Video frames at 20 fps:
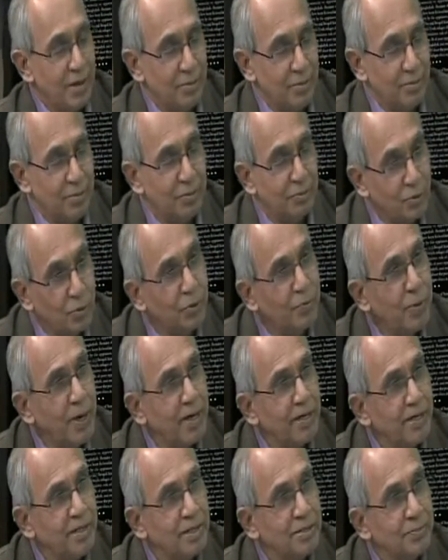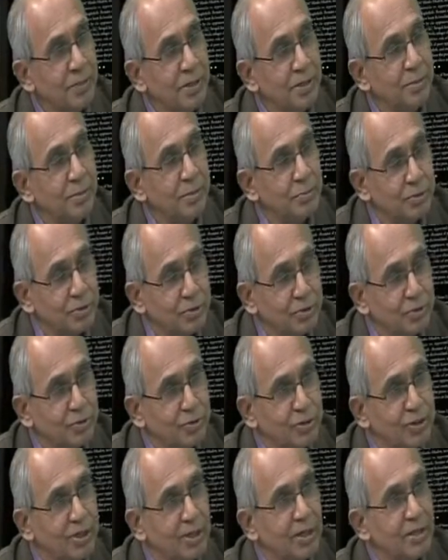before partition, many people don't
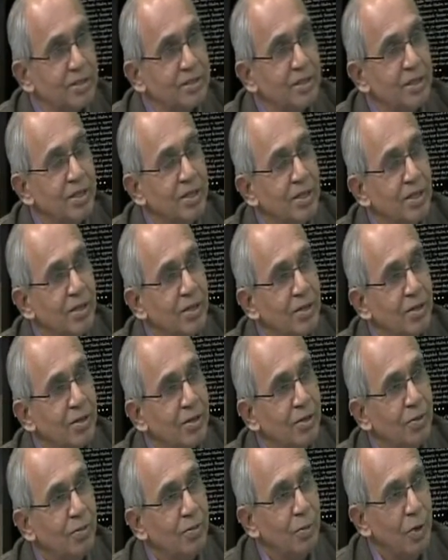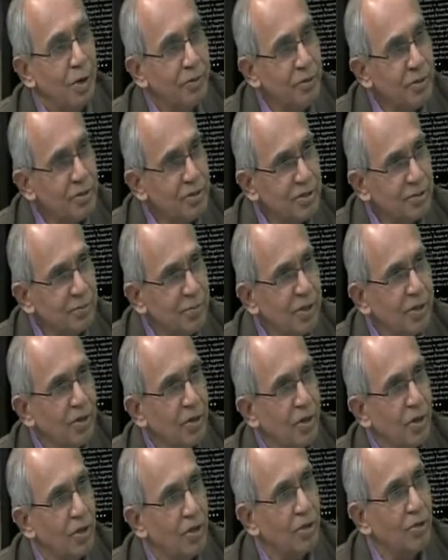realize province of
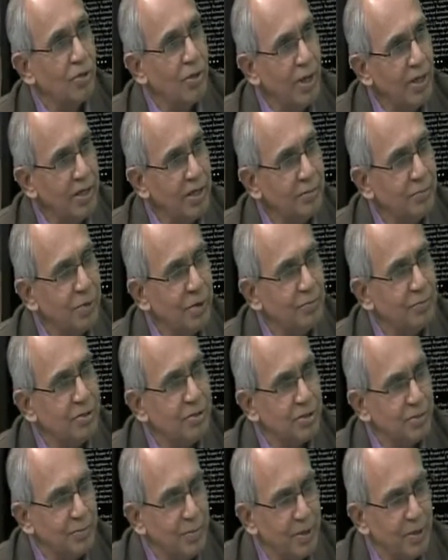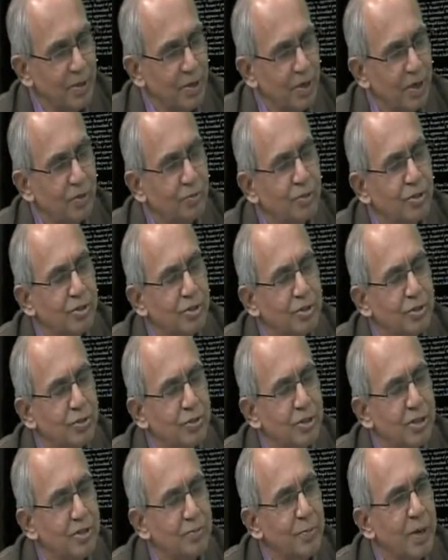Bengal, United Province of Bengal, which is
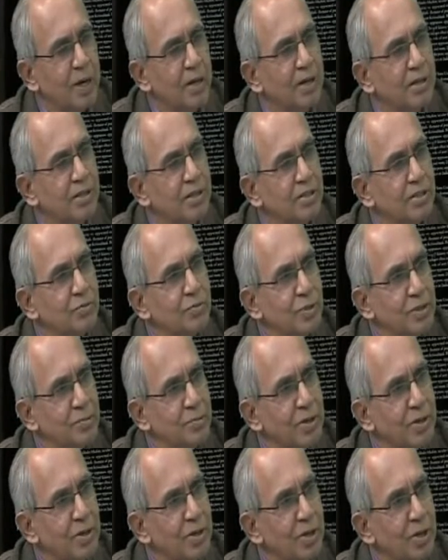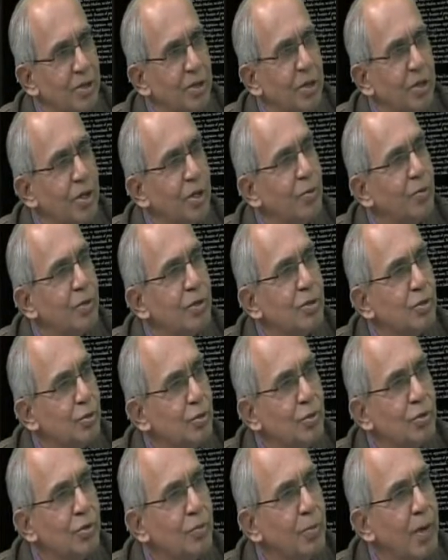today's Bangladesh and West Bengal, was
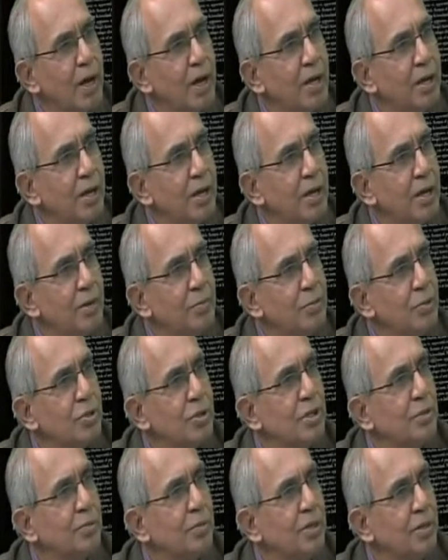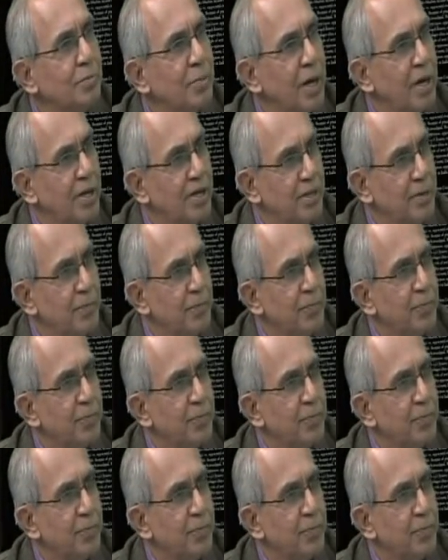ruled by Muslim League Party,